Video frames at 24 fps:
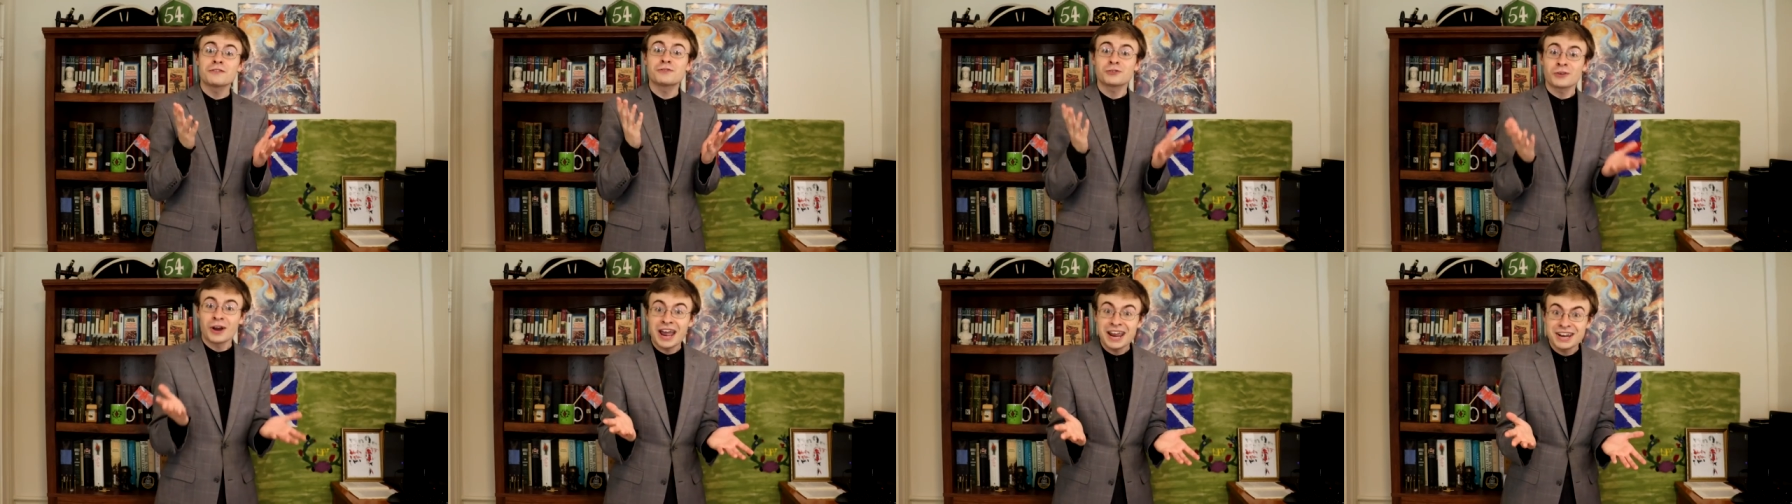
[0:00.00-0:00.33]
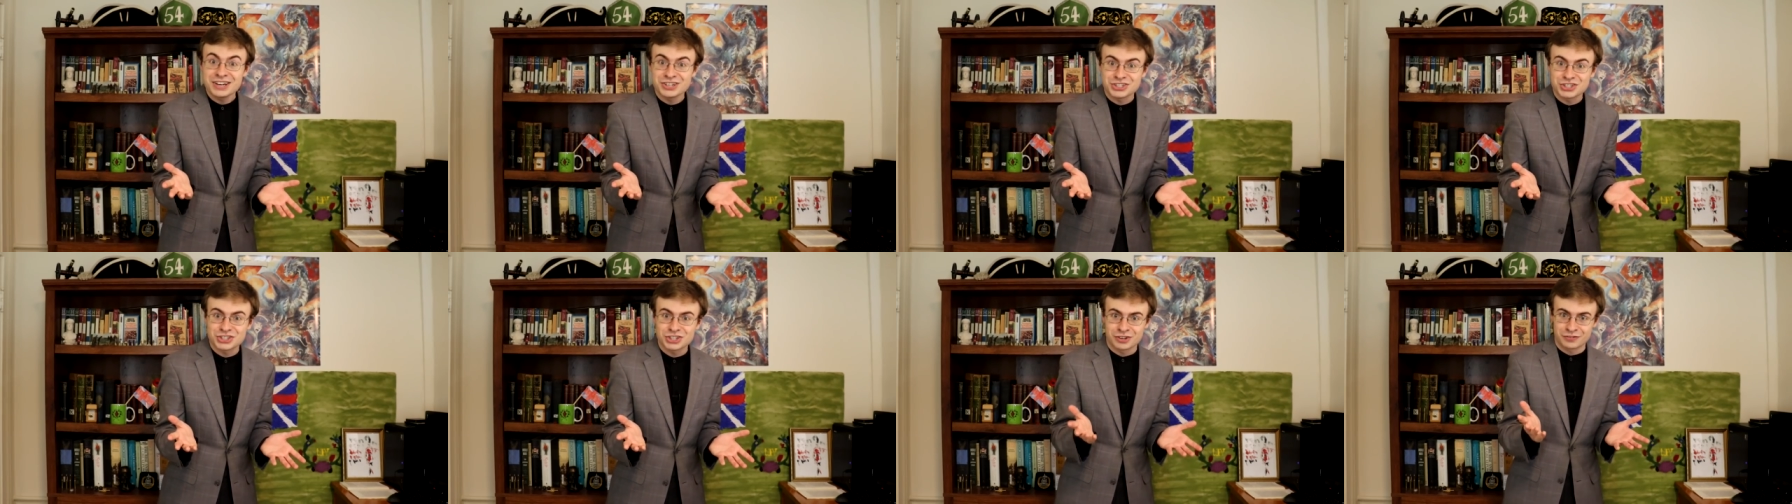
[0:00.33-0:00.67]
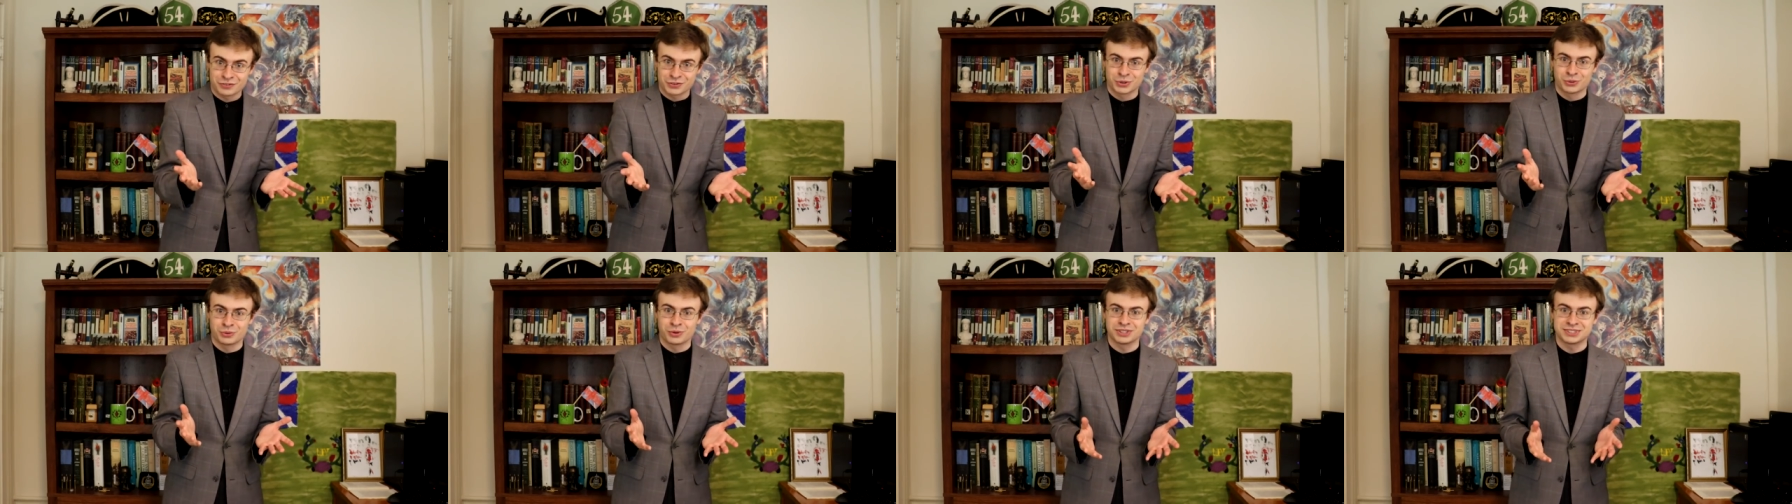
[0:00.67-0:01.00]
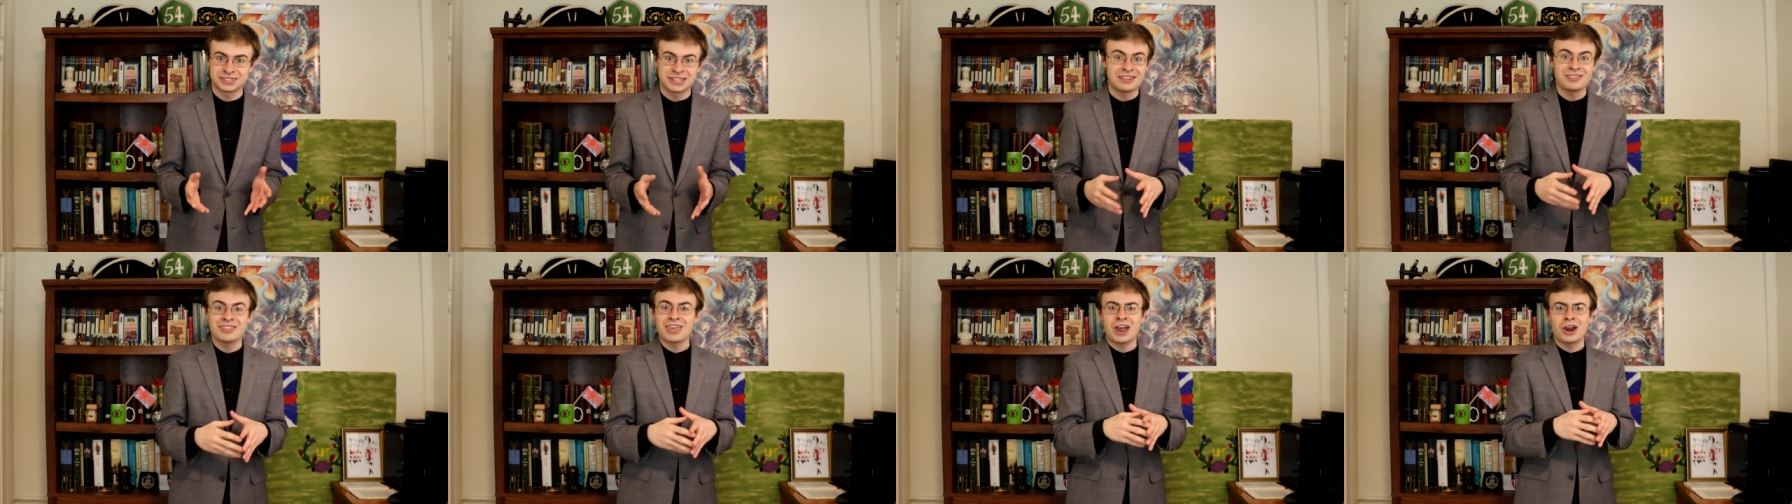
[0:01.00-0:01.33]
the French, of
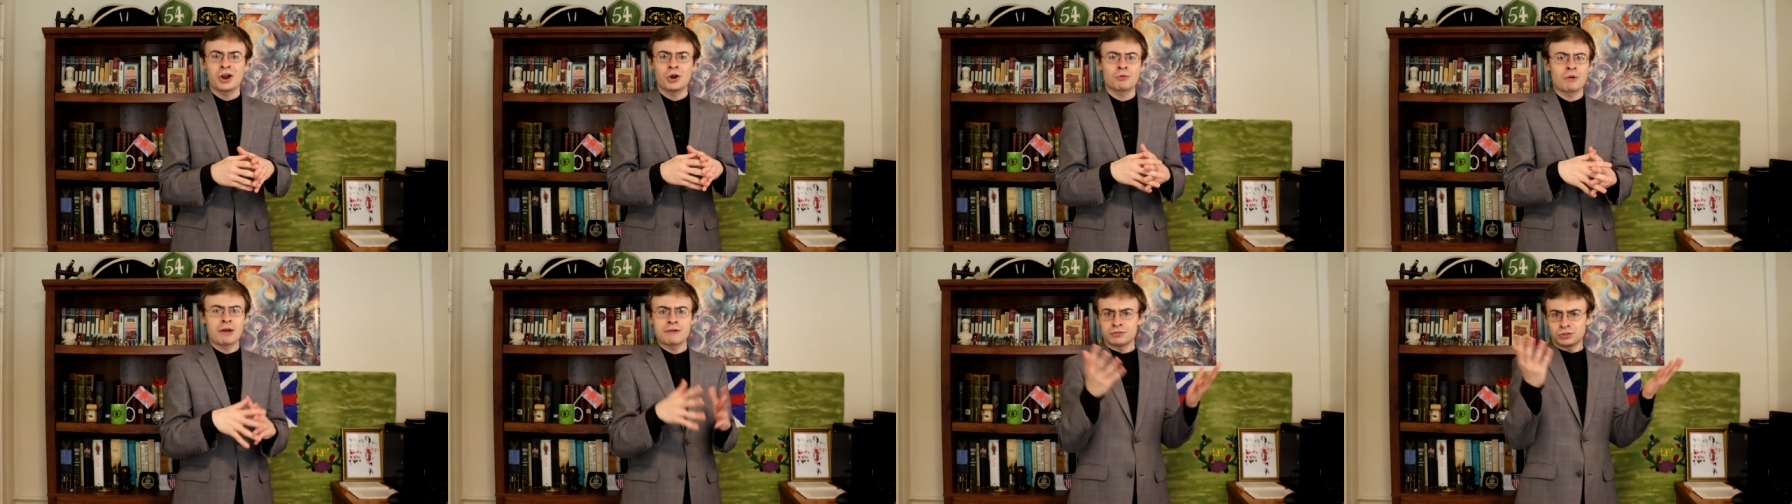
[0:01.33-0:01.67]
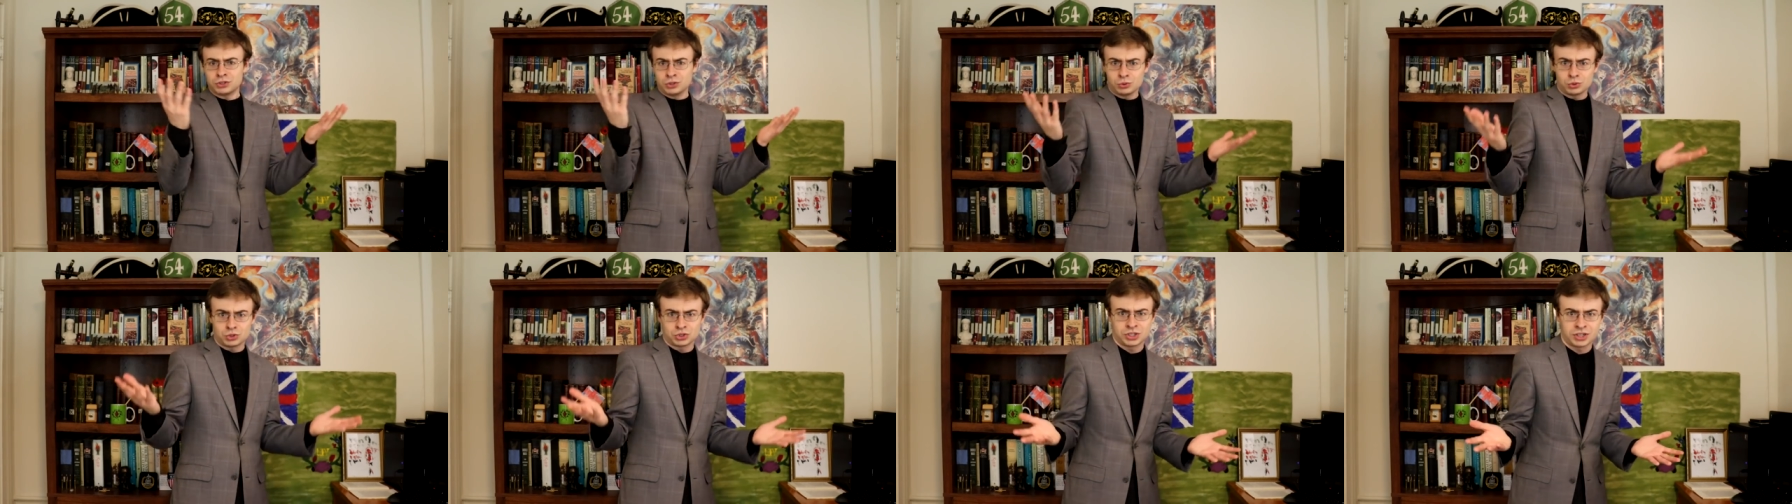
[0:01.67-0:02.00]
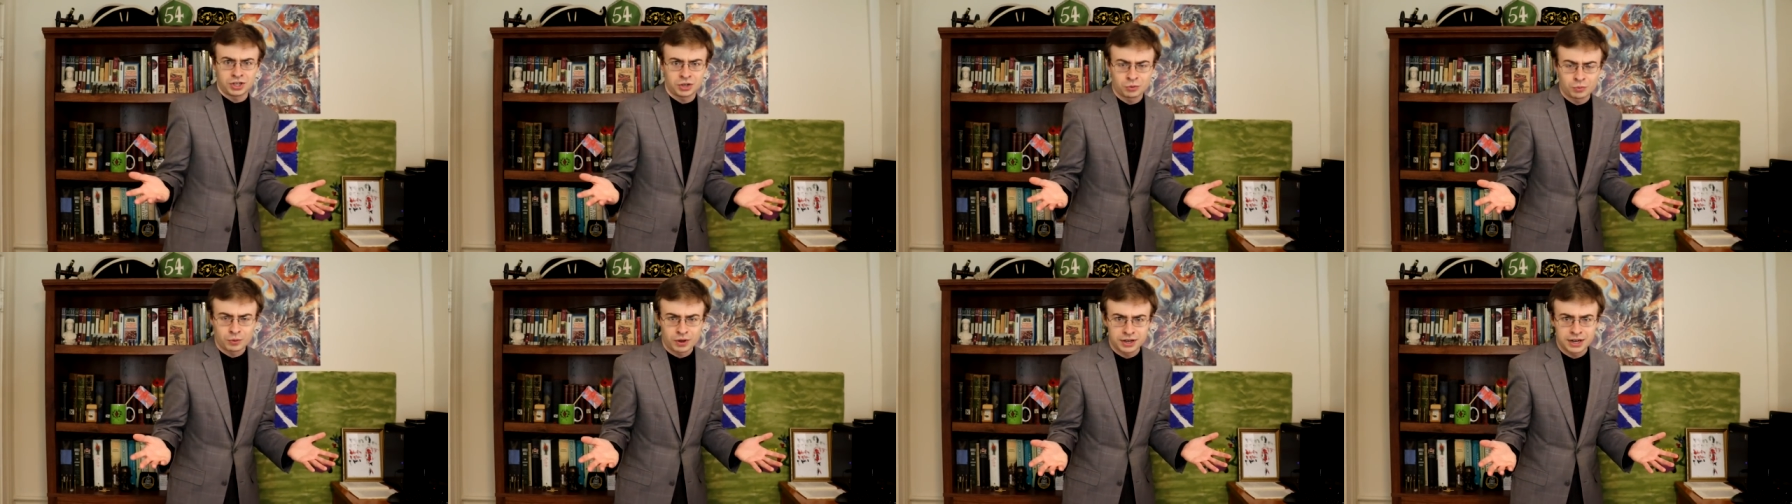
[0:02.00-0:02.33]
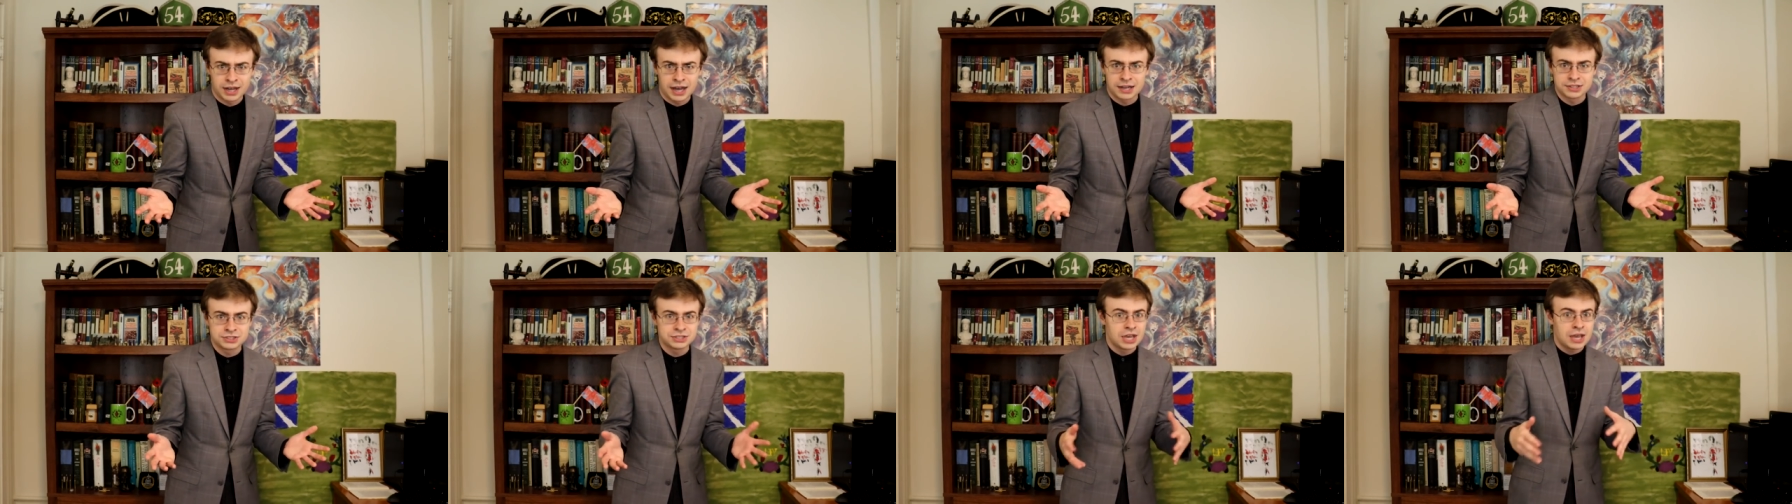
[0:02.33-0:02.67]
course, and their revolution and
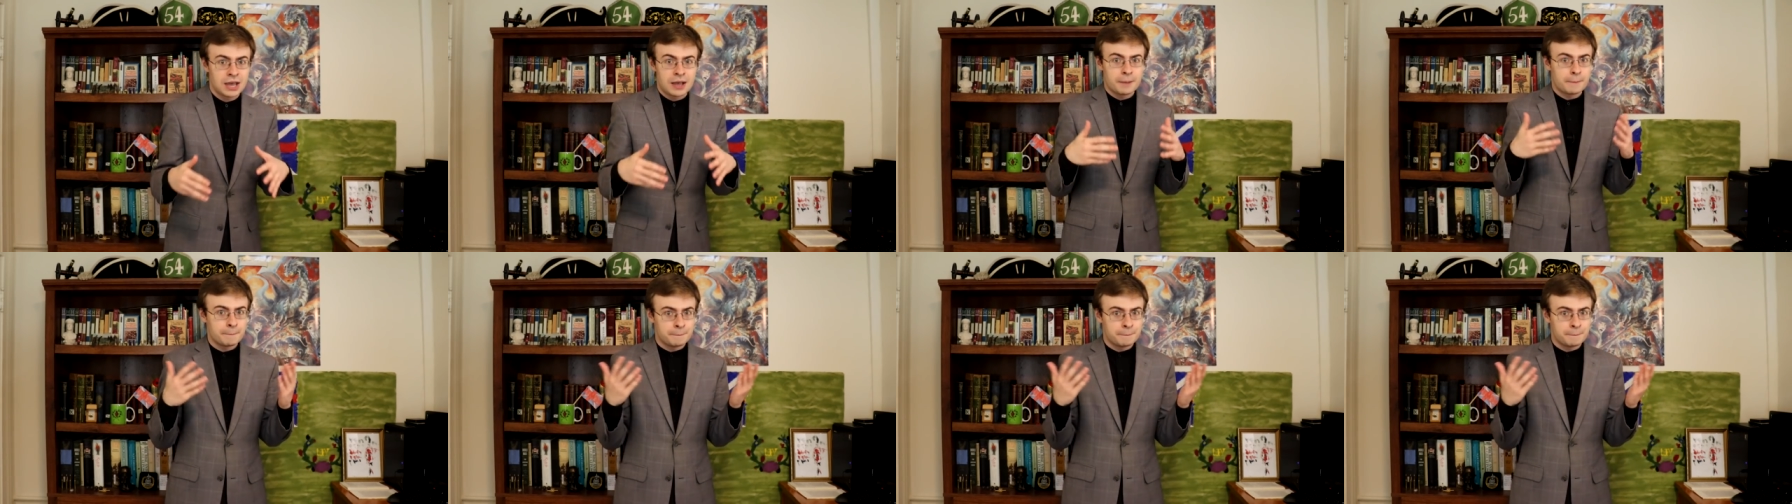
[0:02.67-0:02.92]
whatnot,